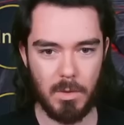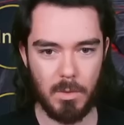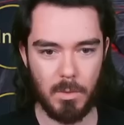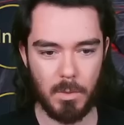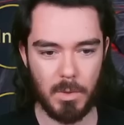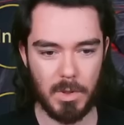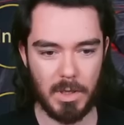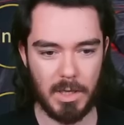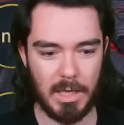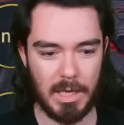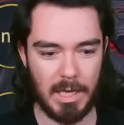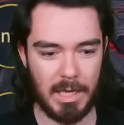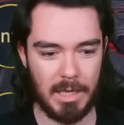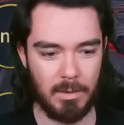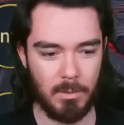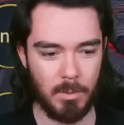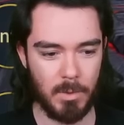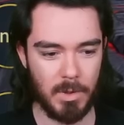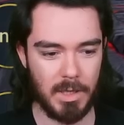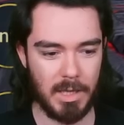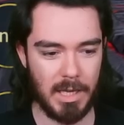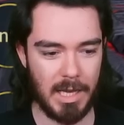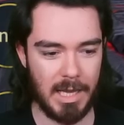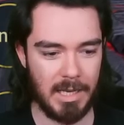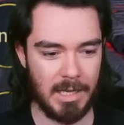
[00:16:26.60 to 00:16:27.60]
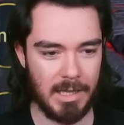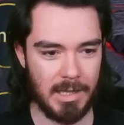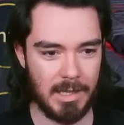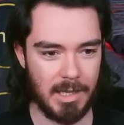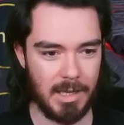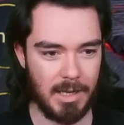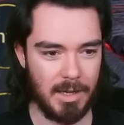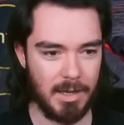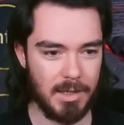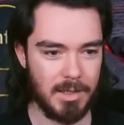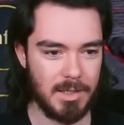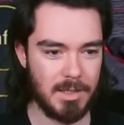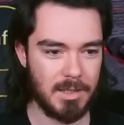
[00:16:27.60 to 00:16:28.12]
We're, get, we're getting
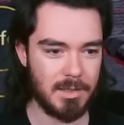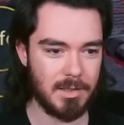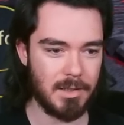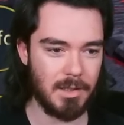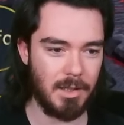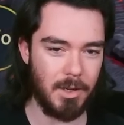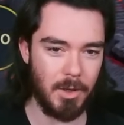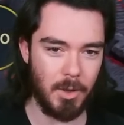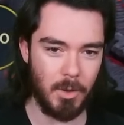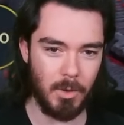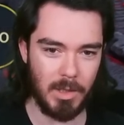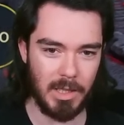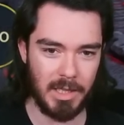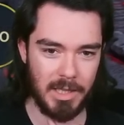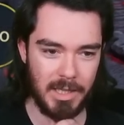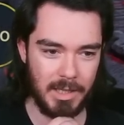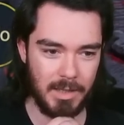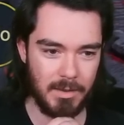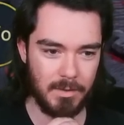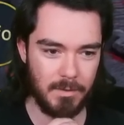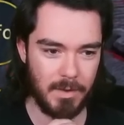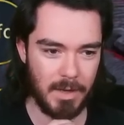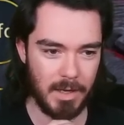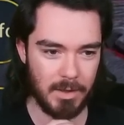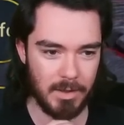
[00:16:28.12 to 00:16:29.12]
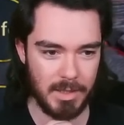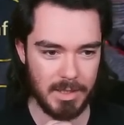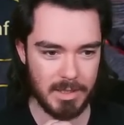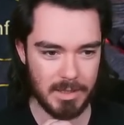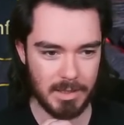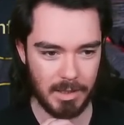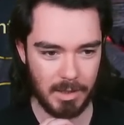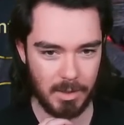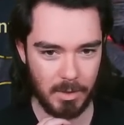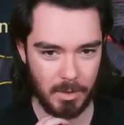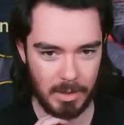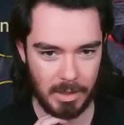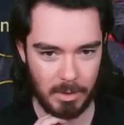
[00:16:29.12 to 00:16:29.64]
there. Slowly. Very
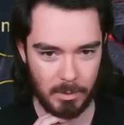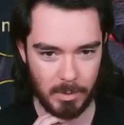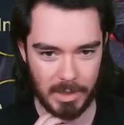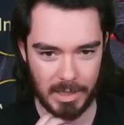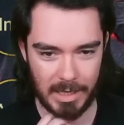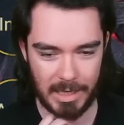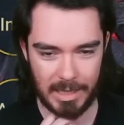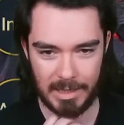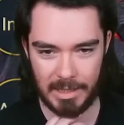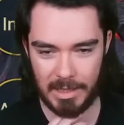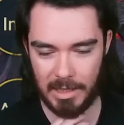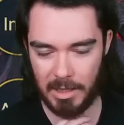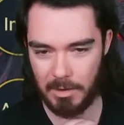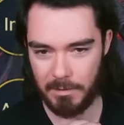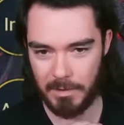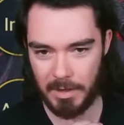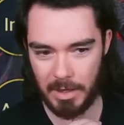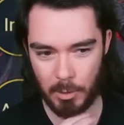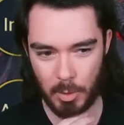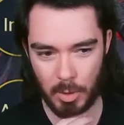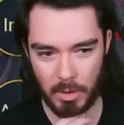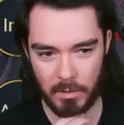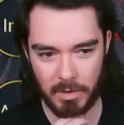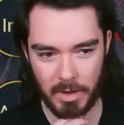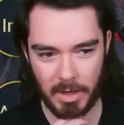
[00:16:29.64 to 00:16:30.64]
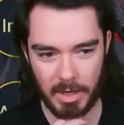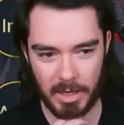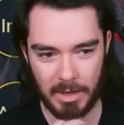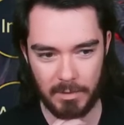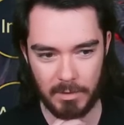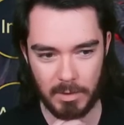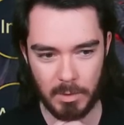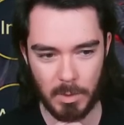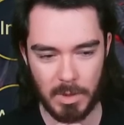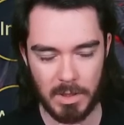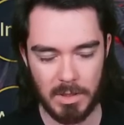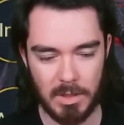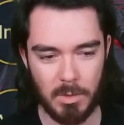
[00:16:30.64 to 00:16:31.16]
slowly. We're getting there. If he
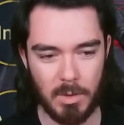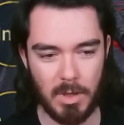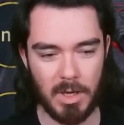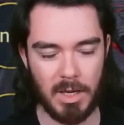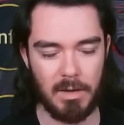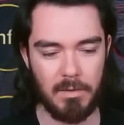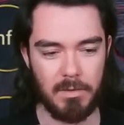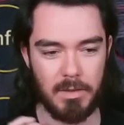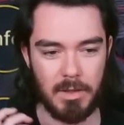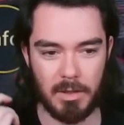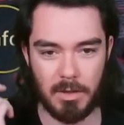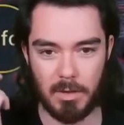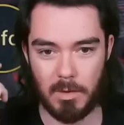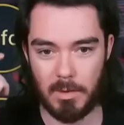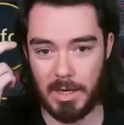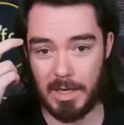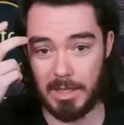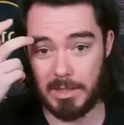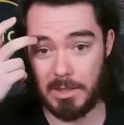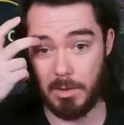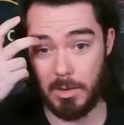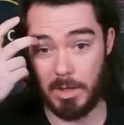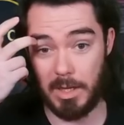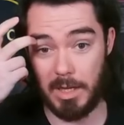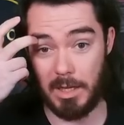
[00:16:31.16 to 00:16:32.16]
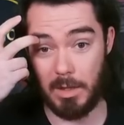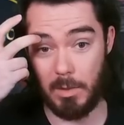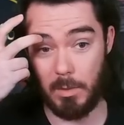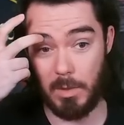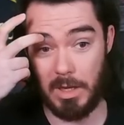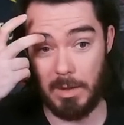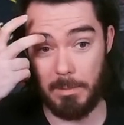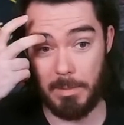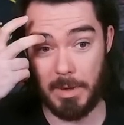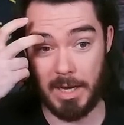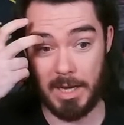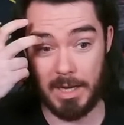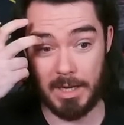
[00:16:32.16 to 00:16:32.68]
revives, we do have the Karato
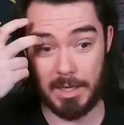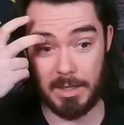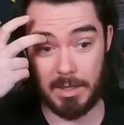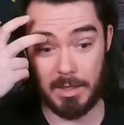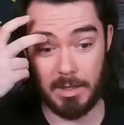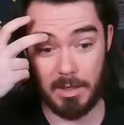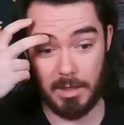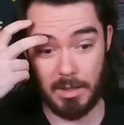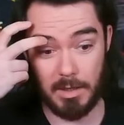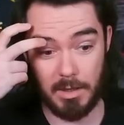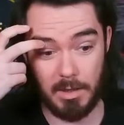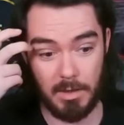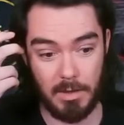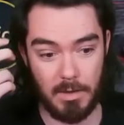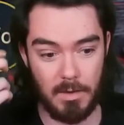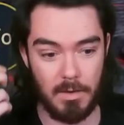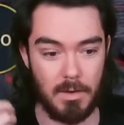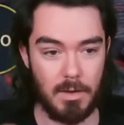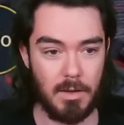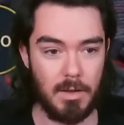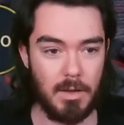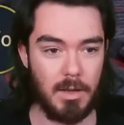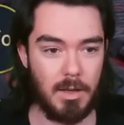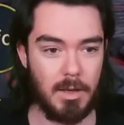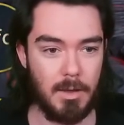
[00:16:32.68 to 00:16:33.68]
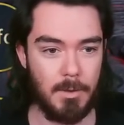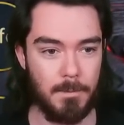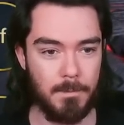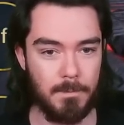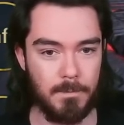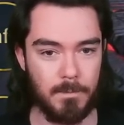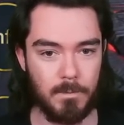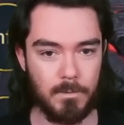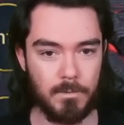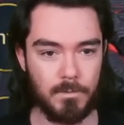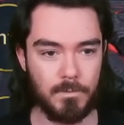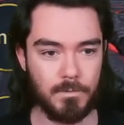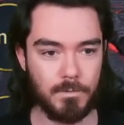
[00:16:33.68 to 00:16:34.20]
AoE back. Um,
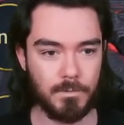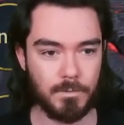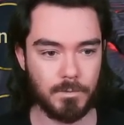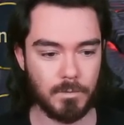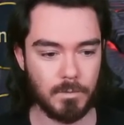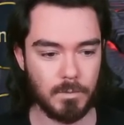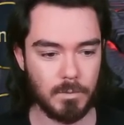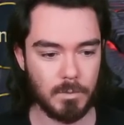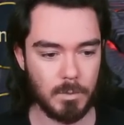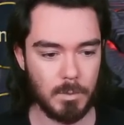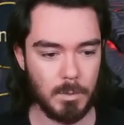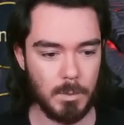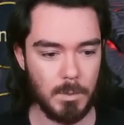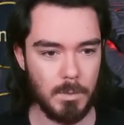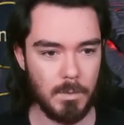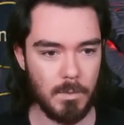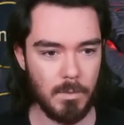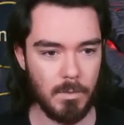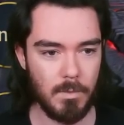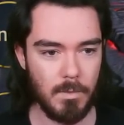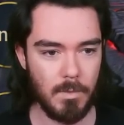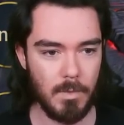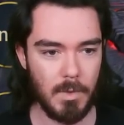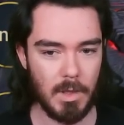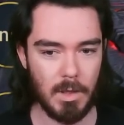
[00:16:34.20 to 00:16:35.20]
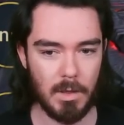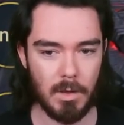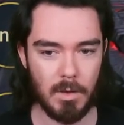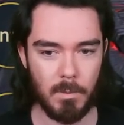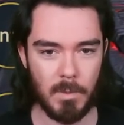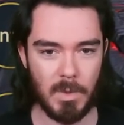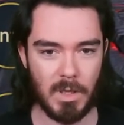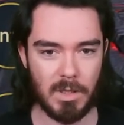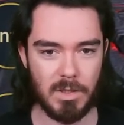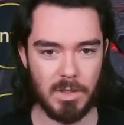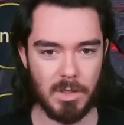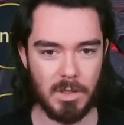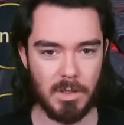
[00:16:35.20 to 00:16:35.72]
I'm
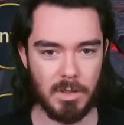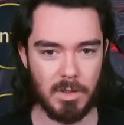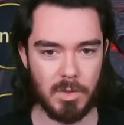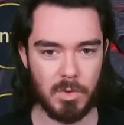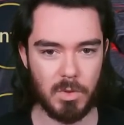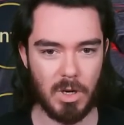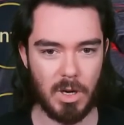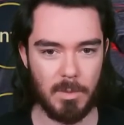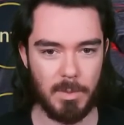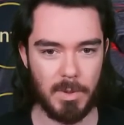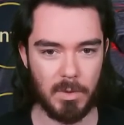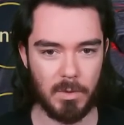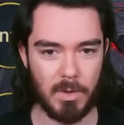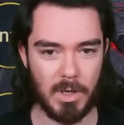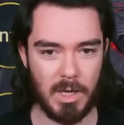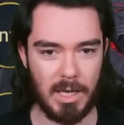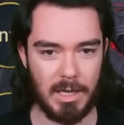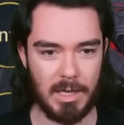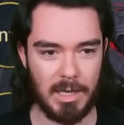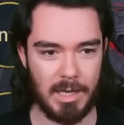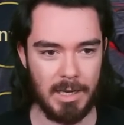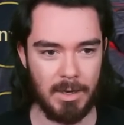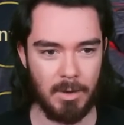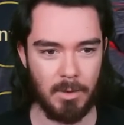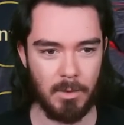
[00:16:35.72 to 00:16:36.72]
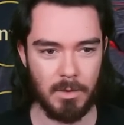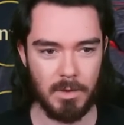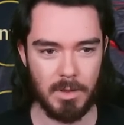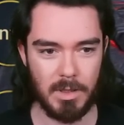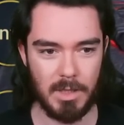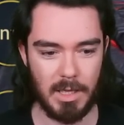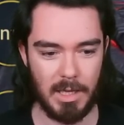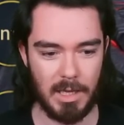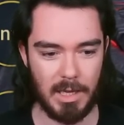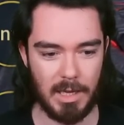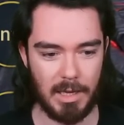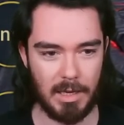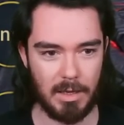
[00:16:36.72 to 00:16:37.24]
actually going to drop it right now.
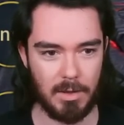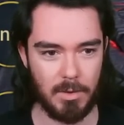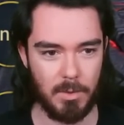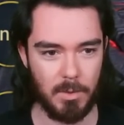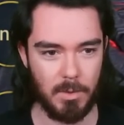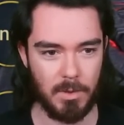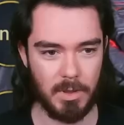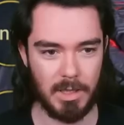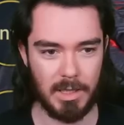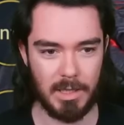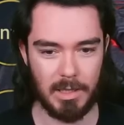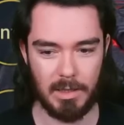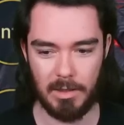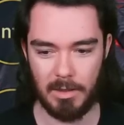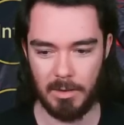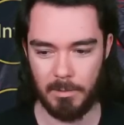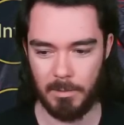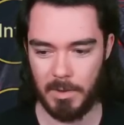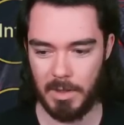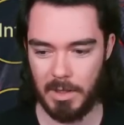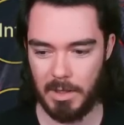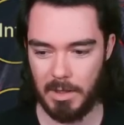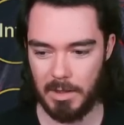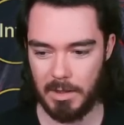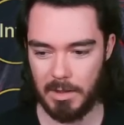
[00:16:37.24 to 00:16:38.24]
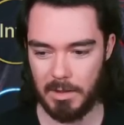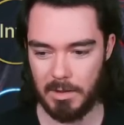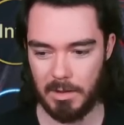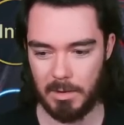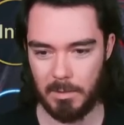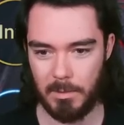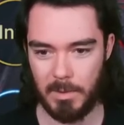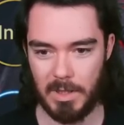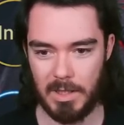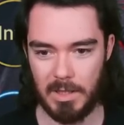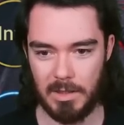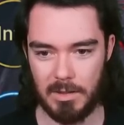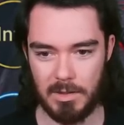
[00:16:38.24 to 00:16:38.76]
Yeah, cool, and kill him. Good, and
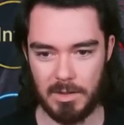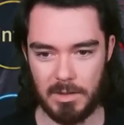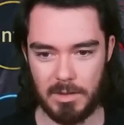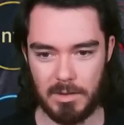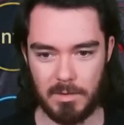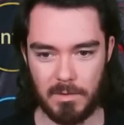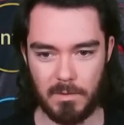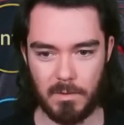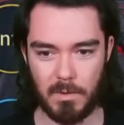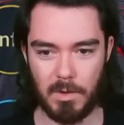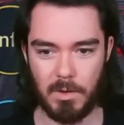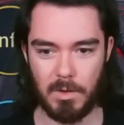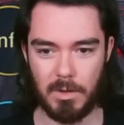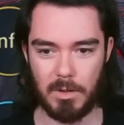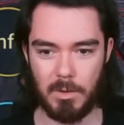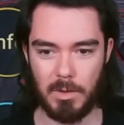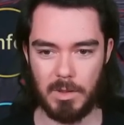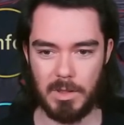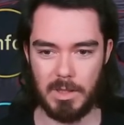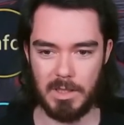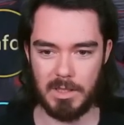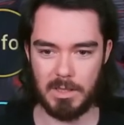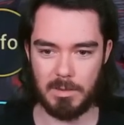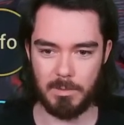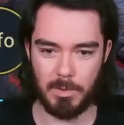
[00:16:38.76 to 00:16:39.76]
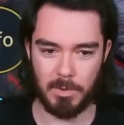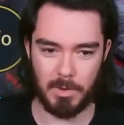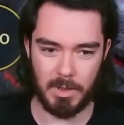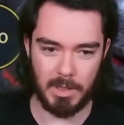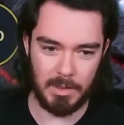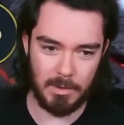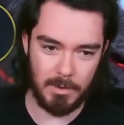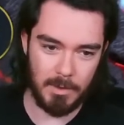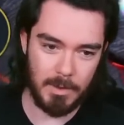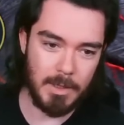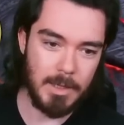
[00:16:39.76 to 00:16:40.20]
we can just auto at this point.